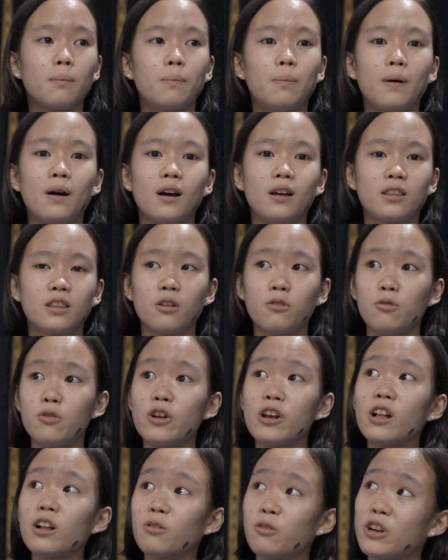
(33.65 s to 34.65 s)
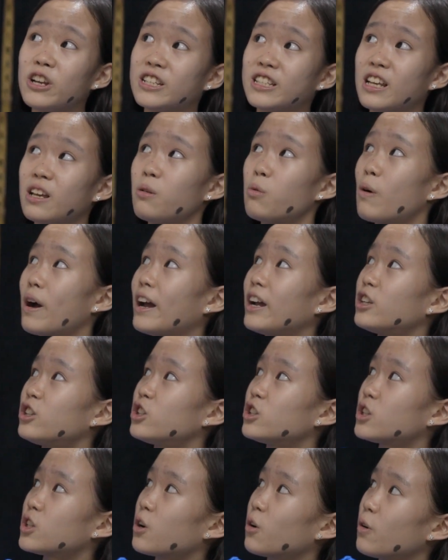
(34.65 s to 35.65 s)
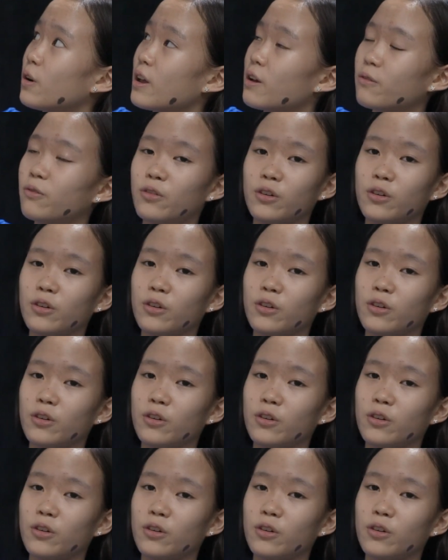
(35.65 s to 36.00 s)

But the real reason why I choose Korean